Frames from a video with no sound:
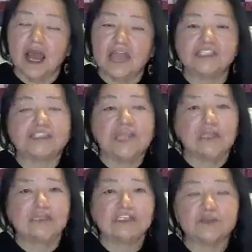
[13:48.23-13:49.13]
I just
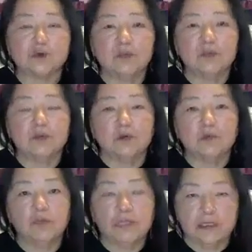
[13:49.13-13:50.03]
had this moment
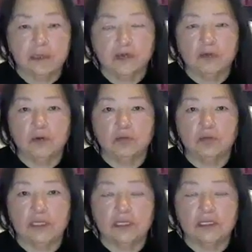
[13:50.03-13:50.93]
when
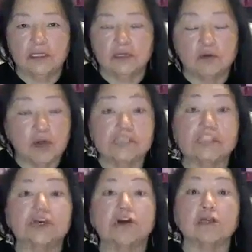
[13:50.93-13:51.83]
we
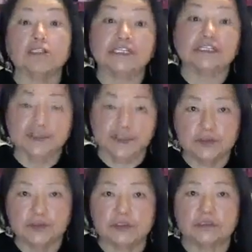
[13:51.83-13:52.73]
crossed the Arctic
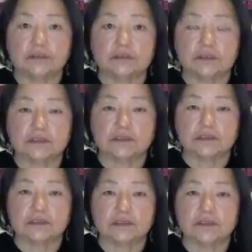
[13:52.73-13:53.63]
Circle,
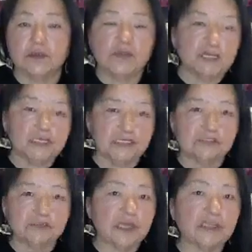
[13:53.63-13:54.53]

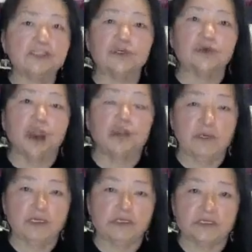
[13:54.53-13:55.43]
because my two
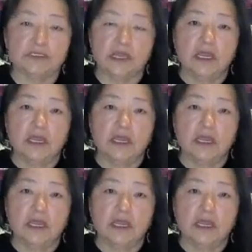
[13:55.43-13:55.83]
grandmas,